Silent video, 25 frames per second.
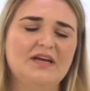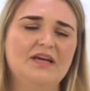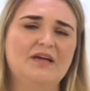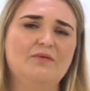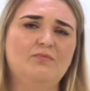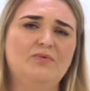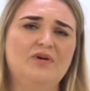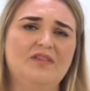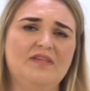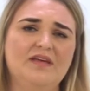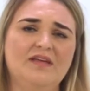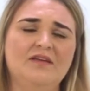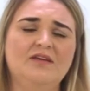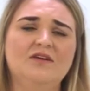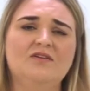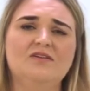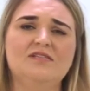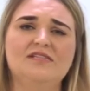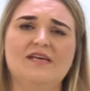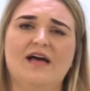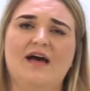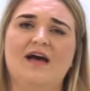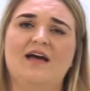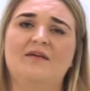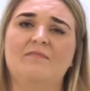Within your
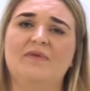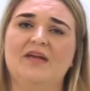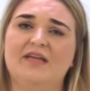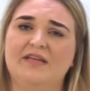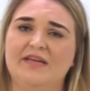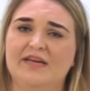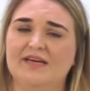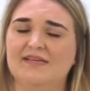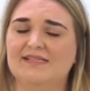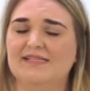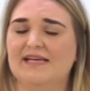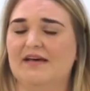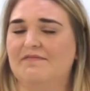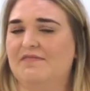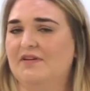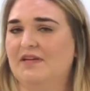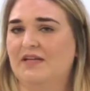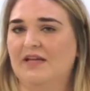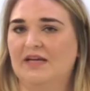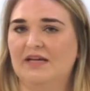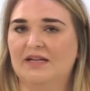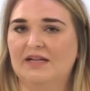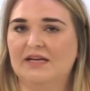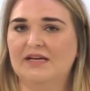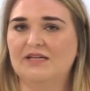time in year seven in
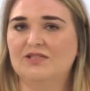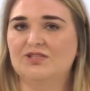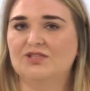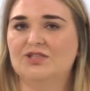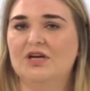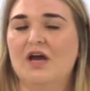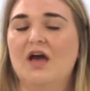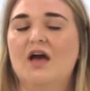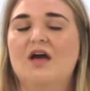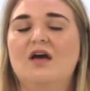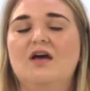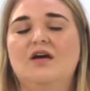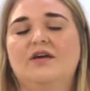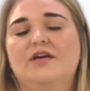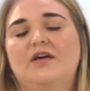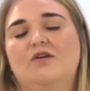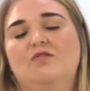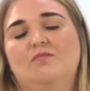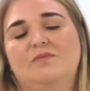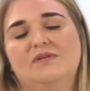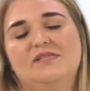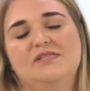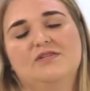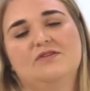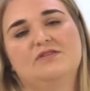English,
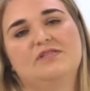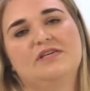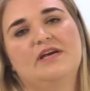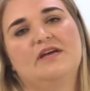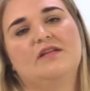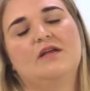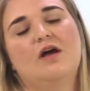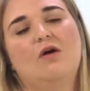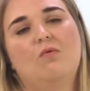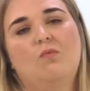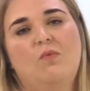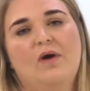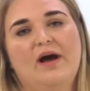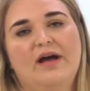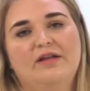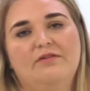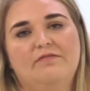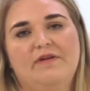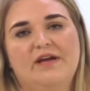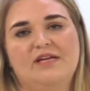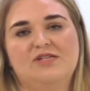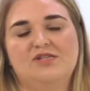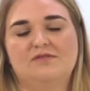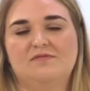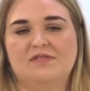you'll be studying a wide
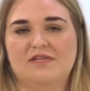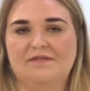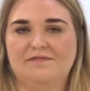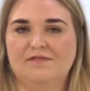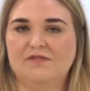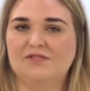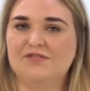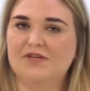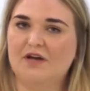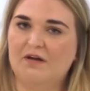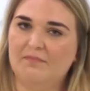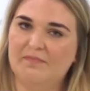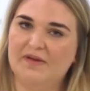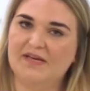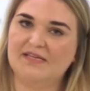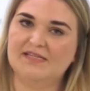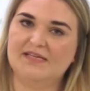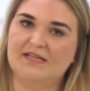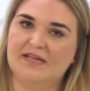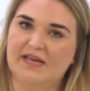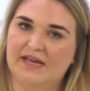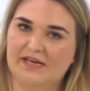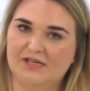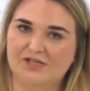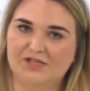range of different topics
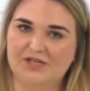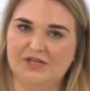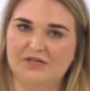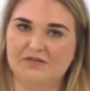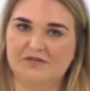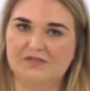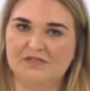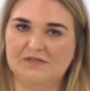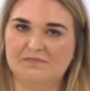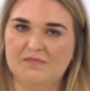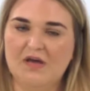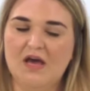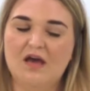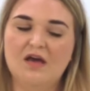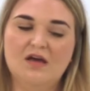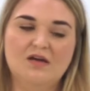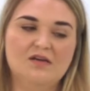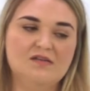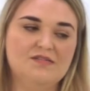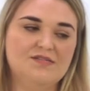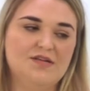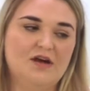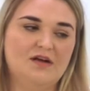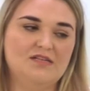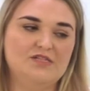and issues,
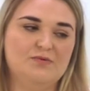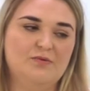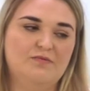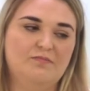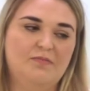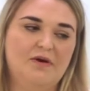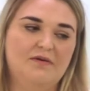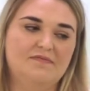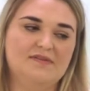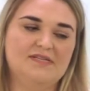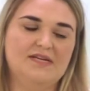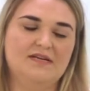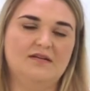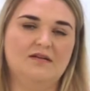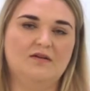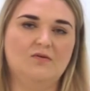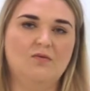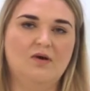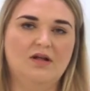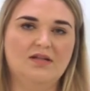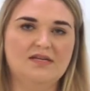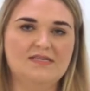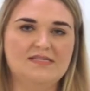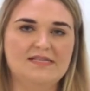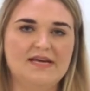starting with poverty and
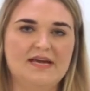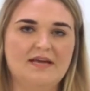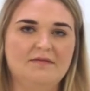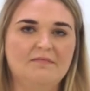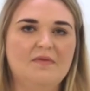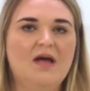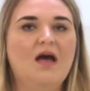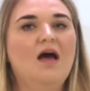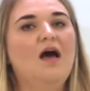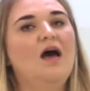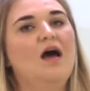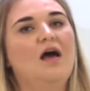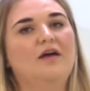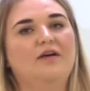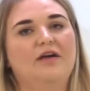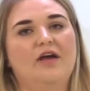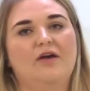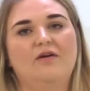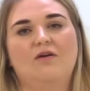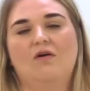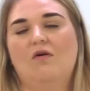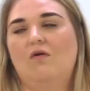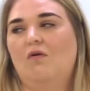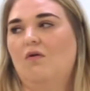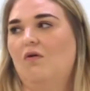inequality and
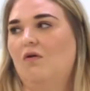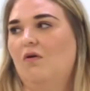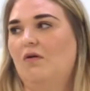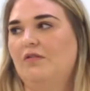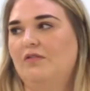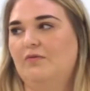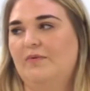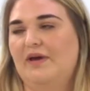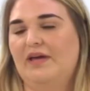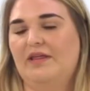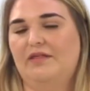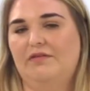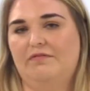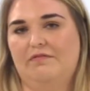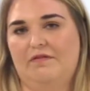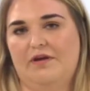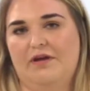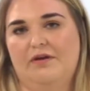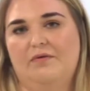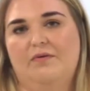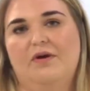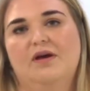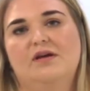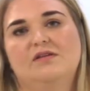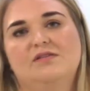going all the way
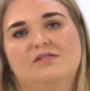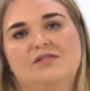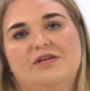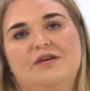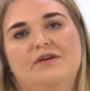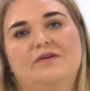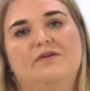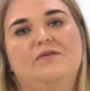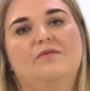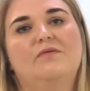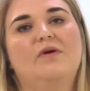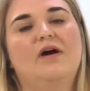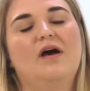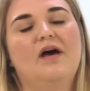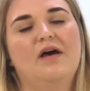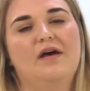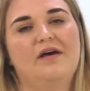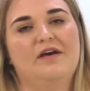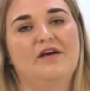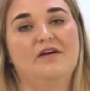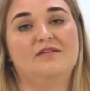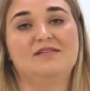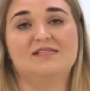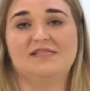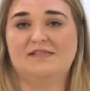through to
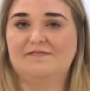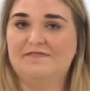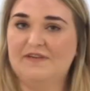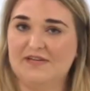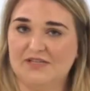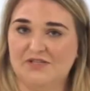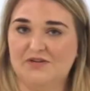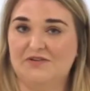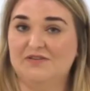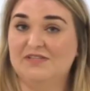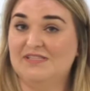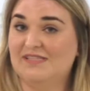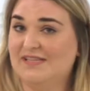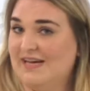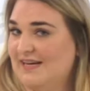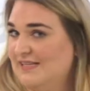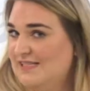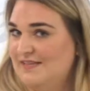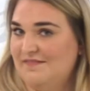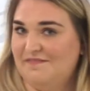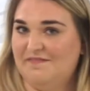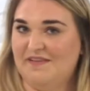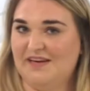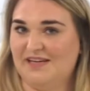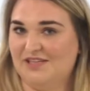Victorian
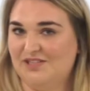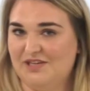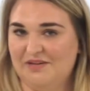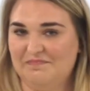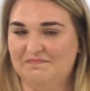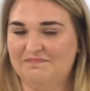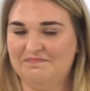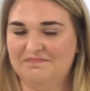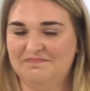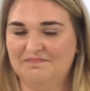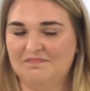detective fiction.